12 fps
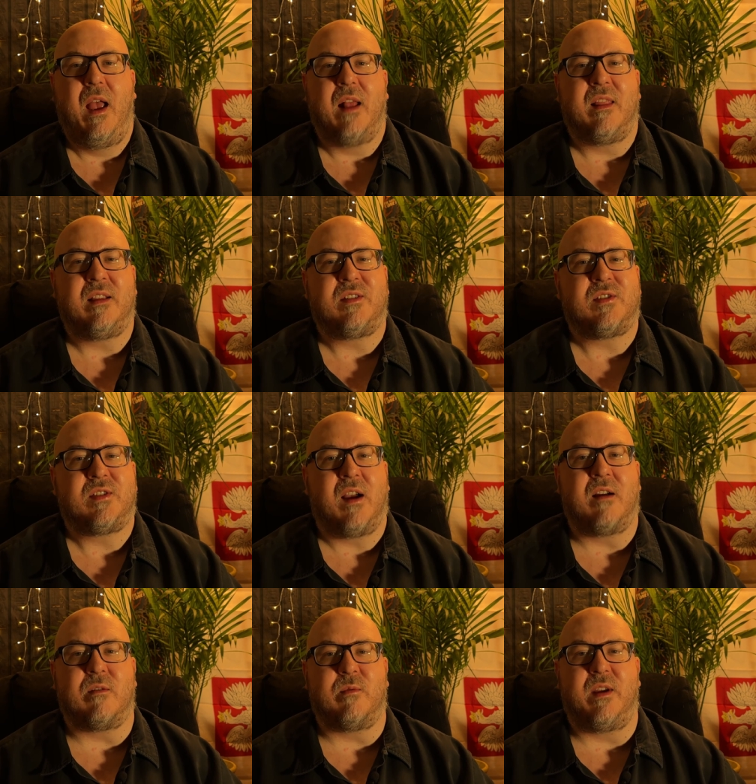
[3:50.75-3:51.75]
Let's
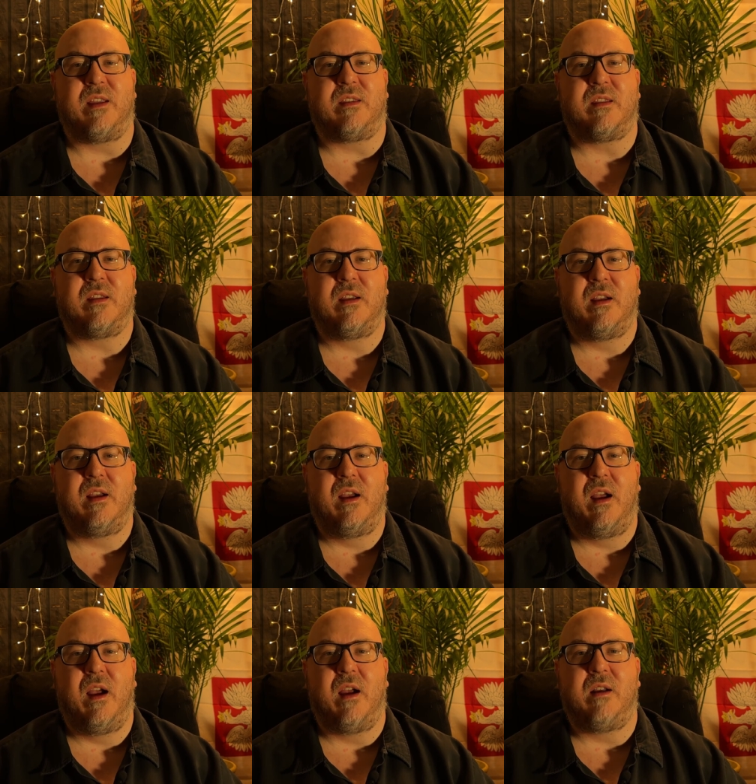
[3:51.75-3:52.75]
start with,
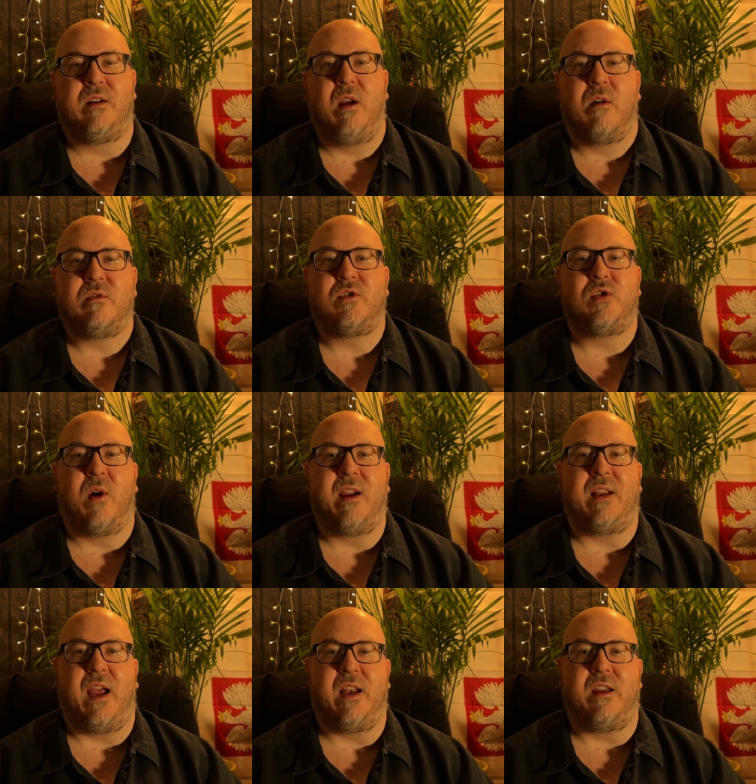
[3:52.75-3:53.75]
don't
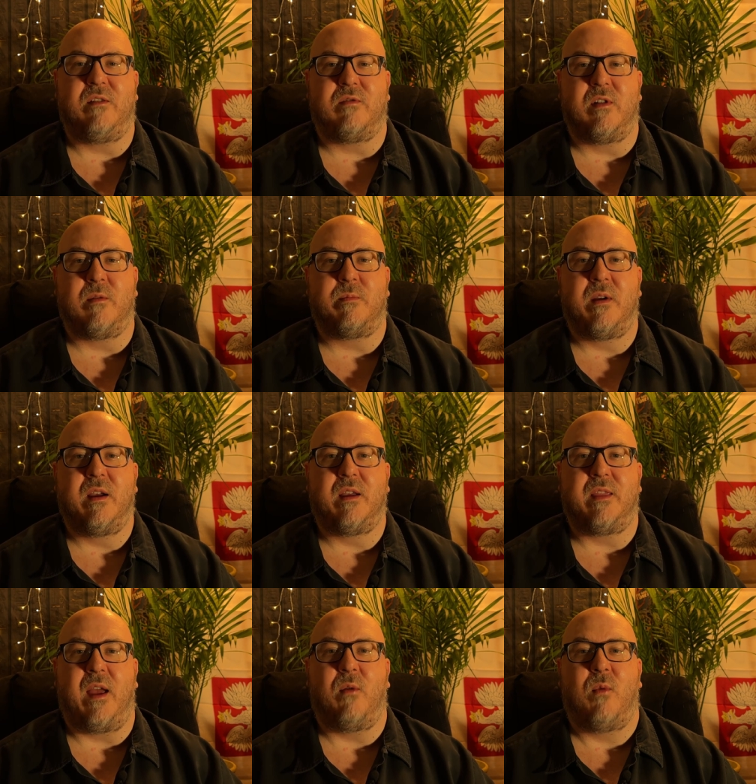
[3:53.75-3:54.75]
join any group
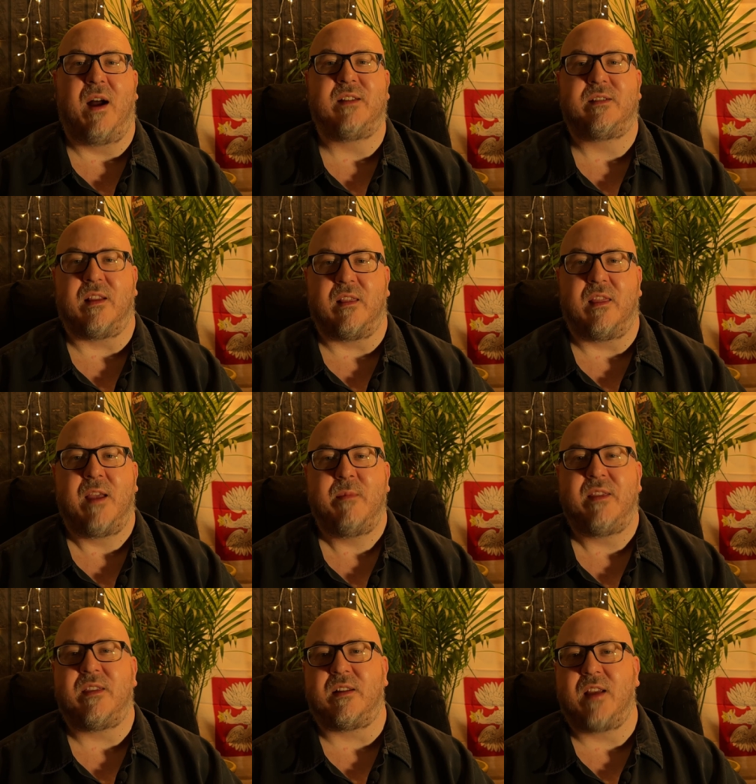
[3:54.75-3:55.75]
that wants to
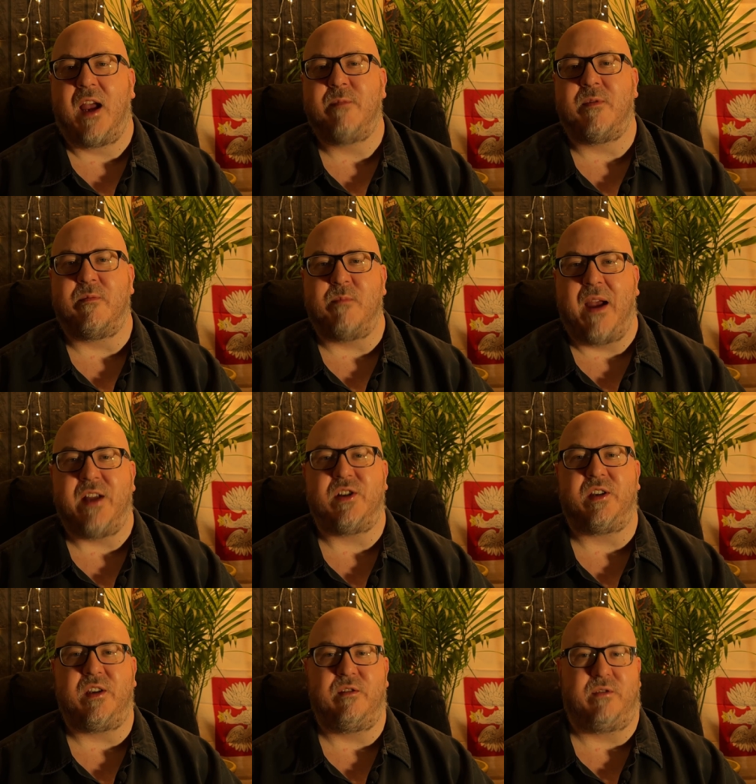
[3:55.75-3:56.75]
limit the type of
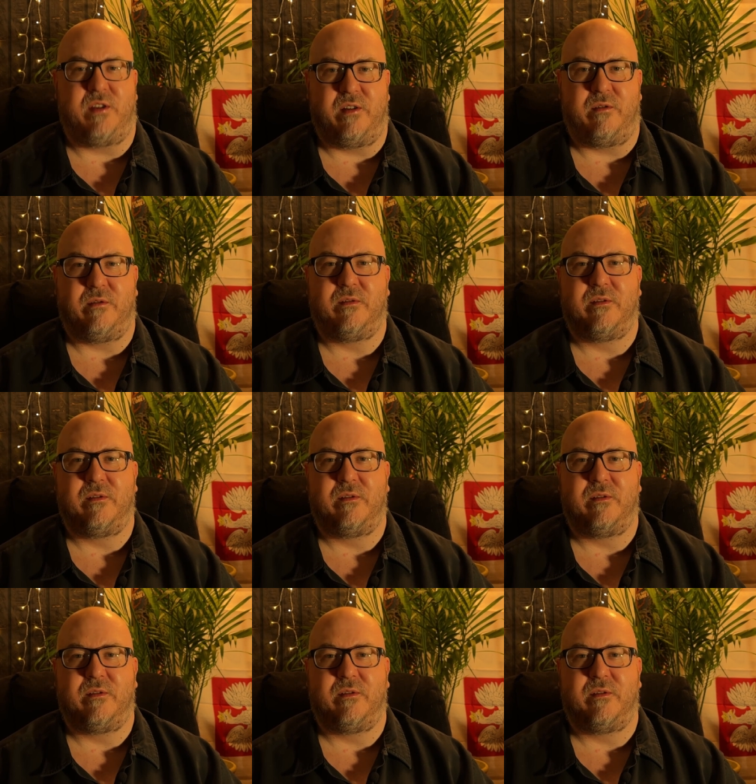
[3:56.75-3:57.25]
magic you do.